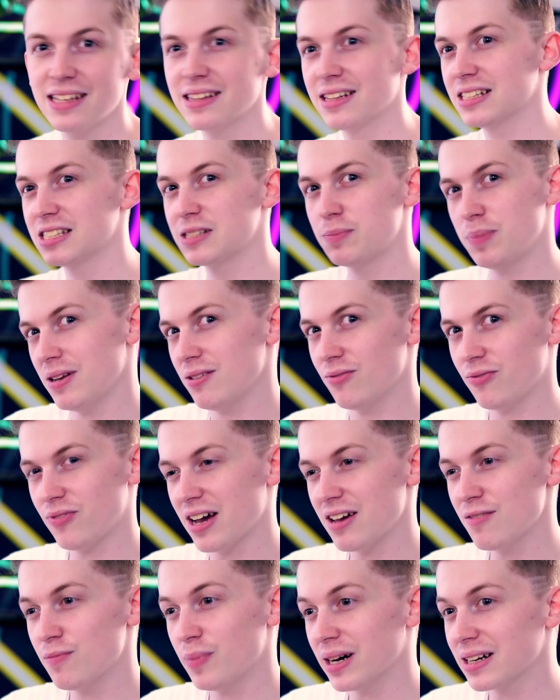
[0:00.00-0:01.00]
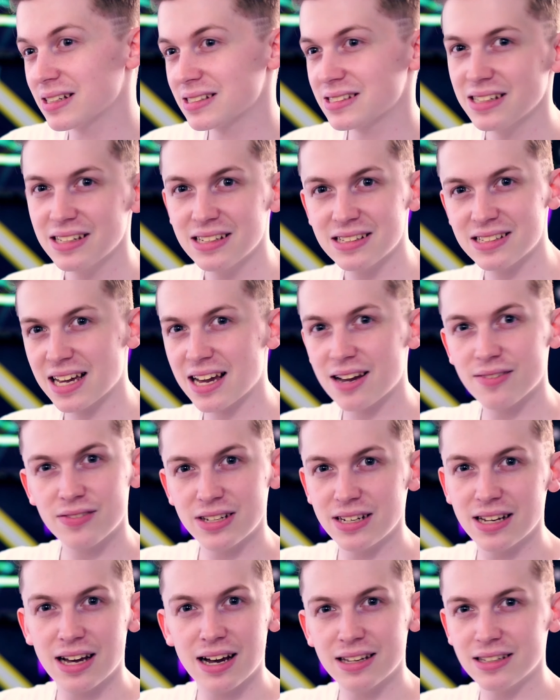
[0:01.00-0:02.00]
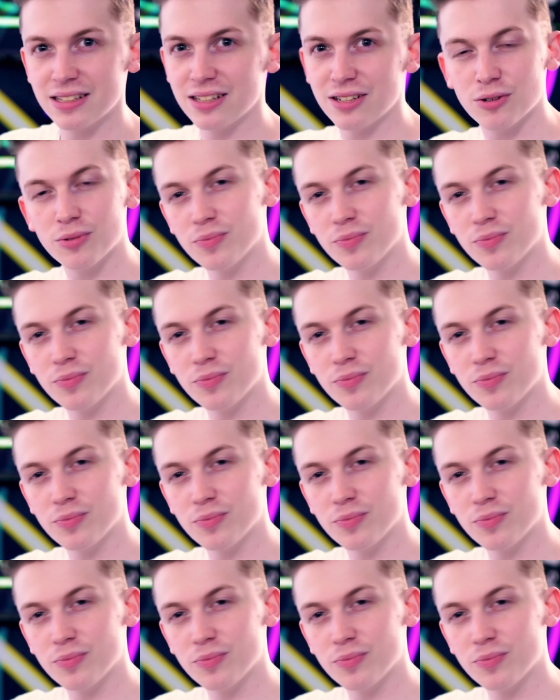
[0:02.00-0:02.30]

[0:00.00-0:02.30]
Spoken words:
then spend $5 to have it not,